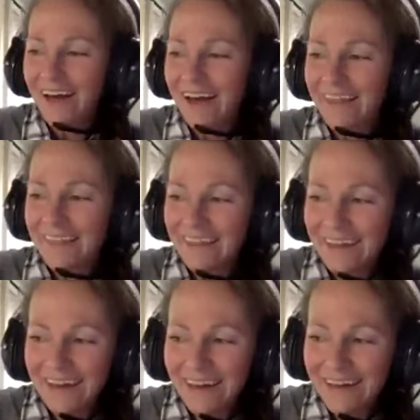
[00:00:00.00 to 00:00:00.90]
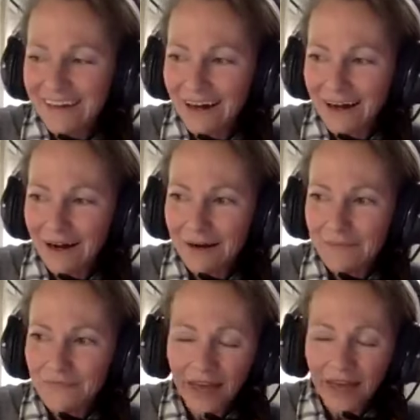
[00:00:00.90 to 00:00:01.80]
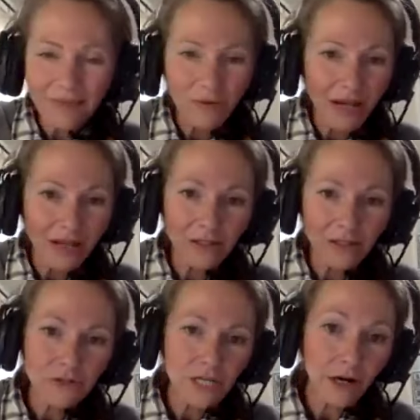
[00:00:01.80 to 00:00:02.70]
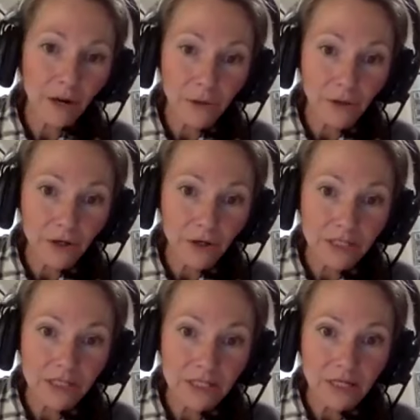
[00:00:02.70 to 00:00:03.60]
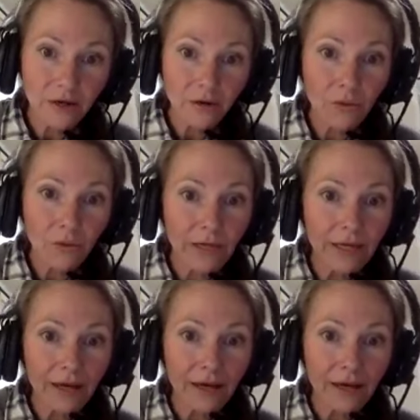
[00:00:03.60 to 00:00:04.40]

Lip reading: And then when I closed out our books, we